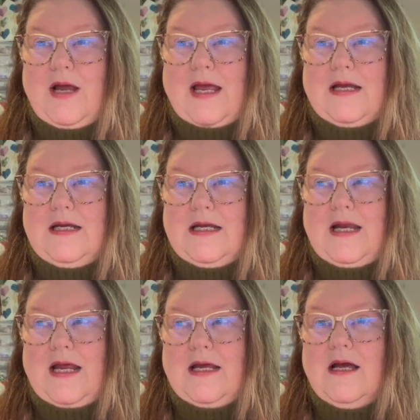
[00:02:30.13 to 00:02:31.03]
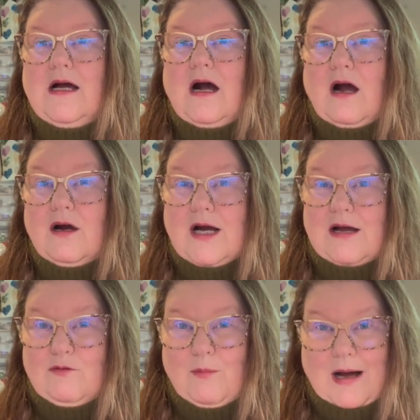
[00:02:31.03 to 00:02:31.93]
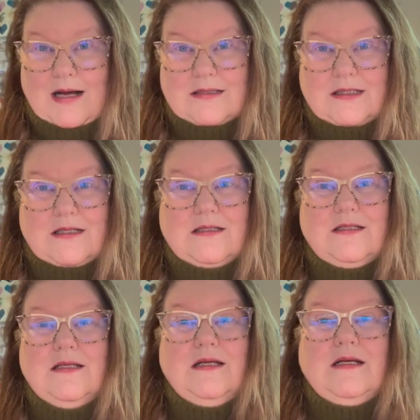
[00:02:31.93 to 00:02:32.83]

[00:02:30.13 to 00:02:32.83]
and in a archival box, because